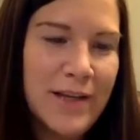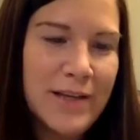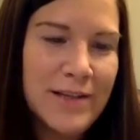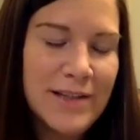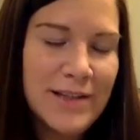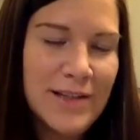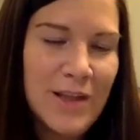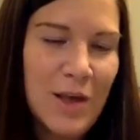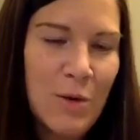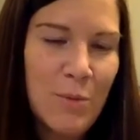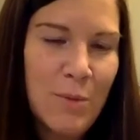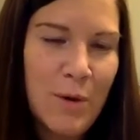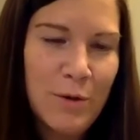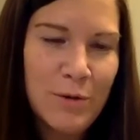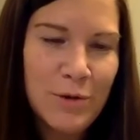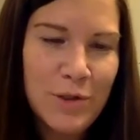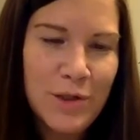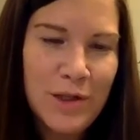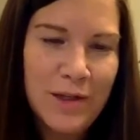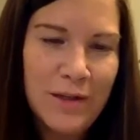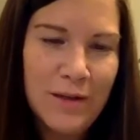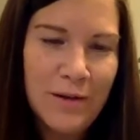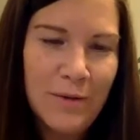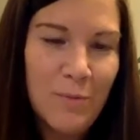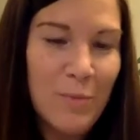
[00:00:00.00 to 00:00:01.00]
in slow
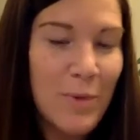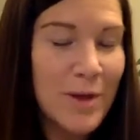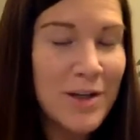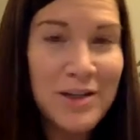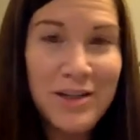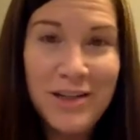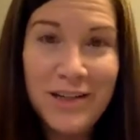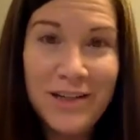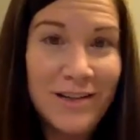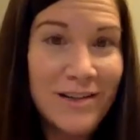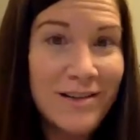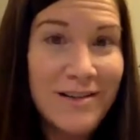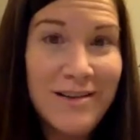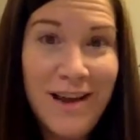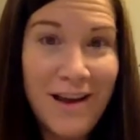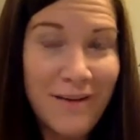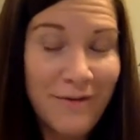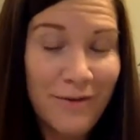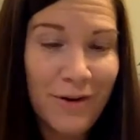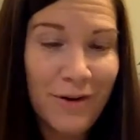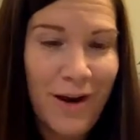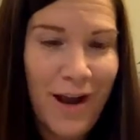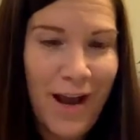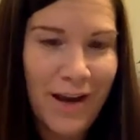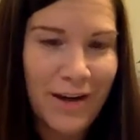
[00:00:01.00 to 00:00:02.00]
motion, but she'd
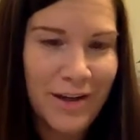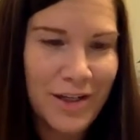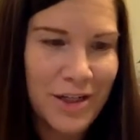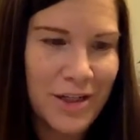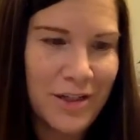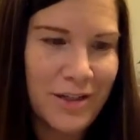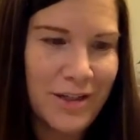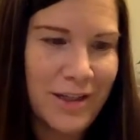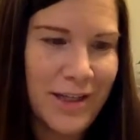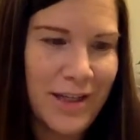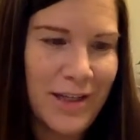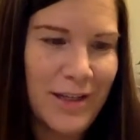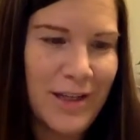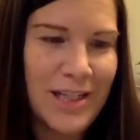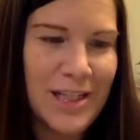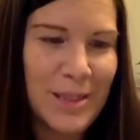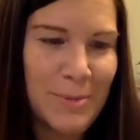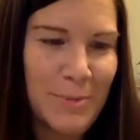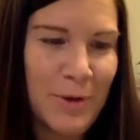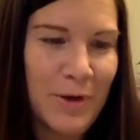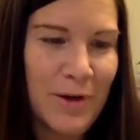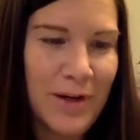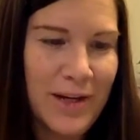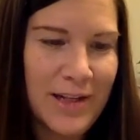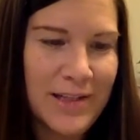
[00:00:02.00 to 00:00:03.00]
never actually
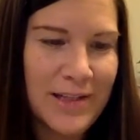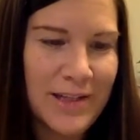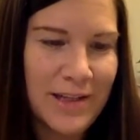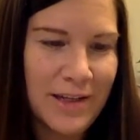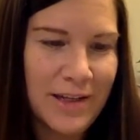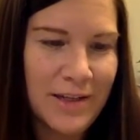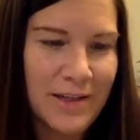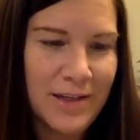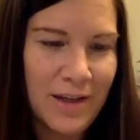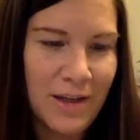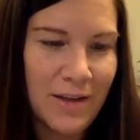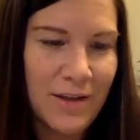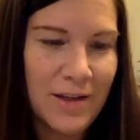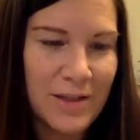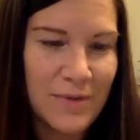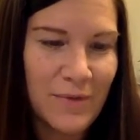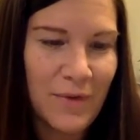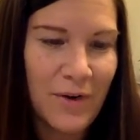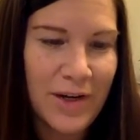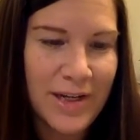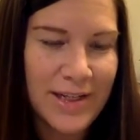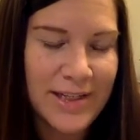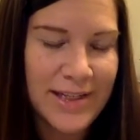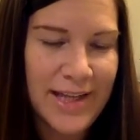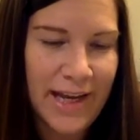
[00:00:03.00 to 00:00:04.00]
experienced it until this
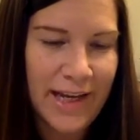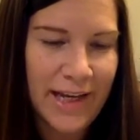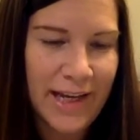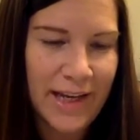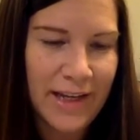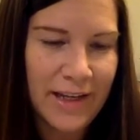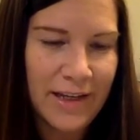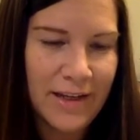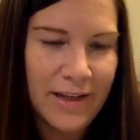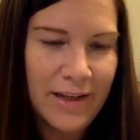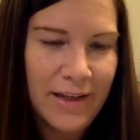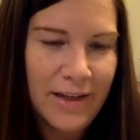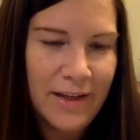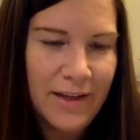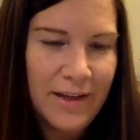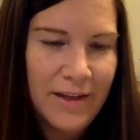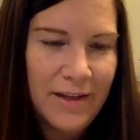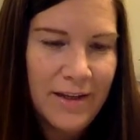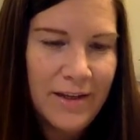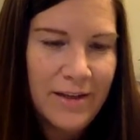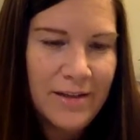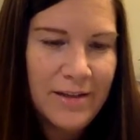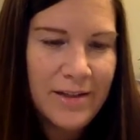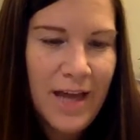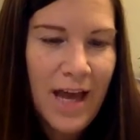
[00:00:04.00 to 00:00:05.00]
very second.
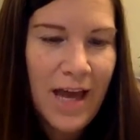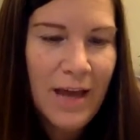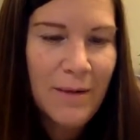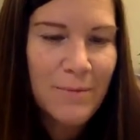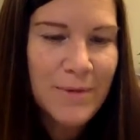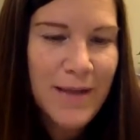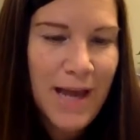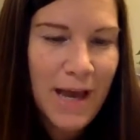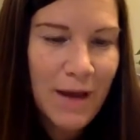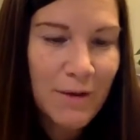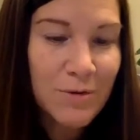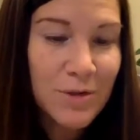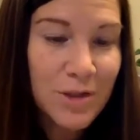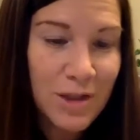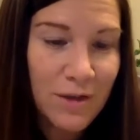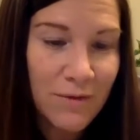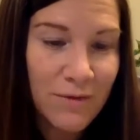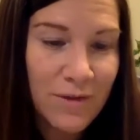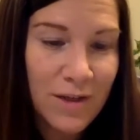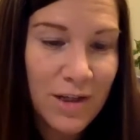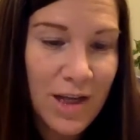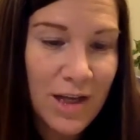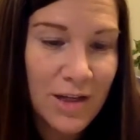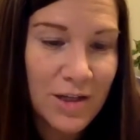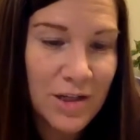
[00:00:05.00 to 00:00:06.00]
Time
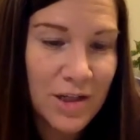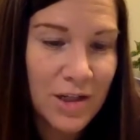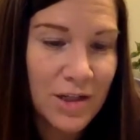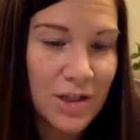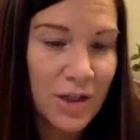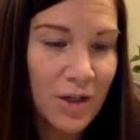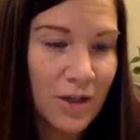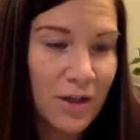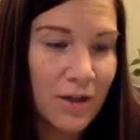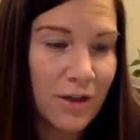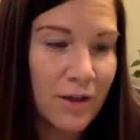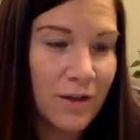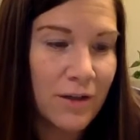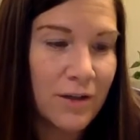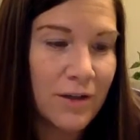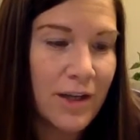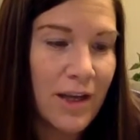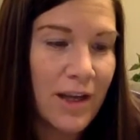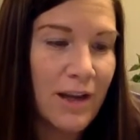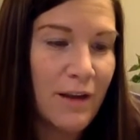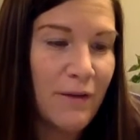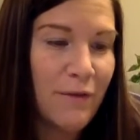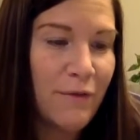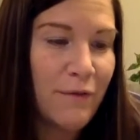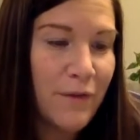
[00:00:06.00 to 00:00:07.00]
downshifted as she turned,
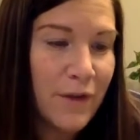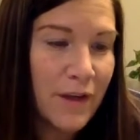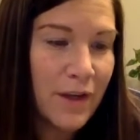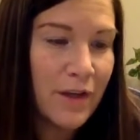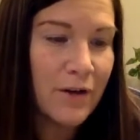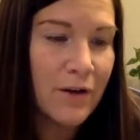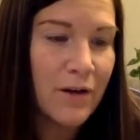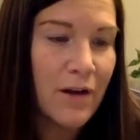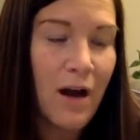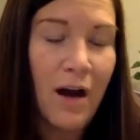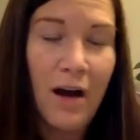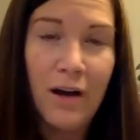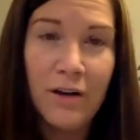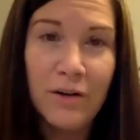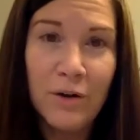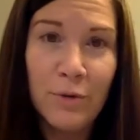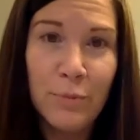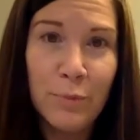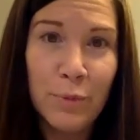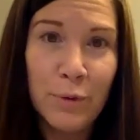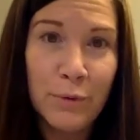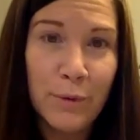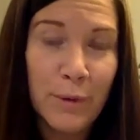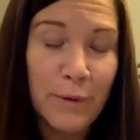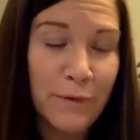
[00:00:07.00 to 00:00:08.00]
and a figure caught in her
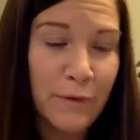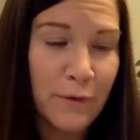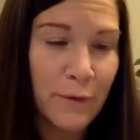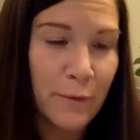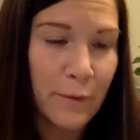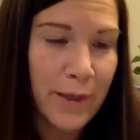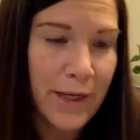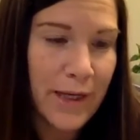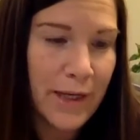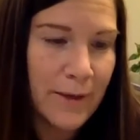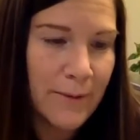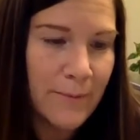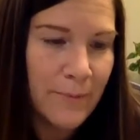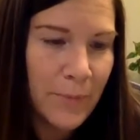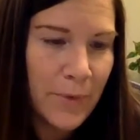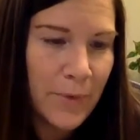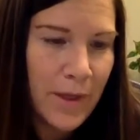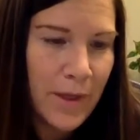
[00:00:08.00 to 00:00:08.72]
periphery.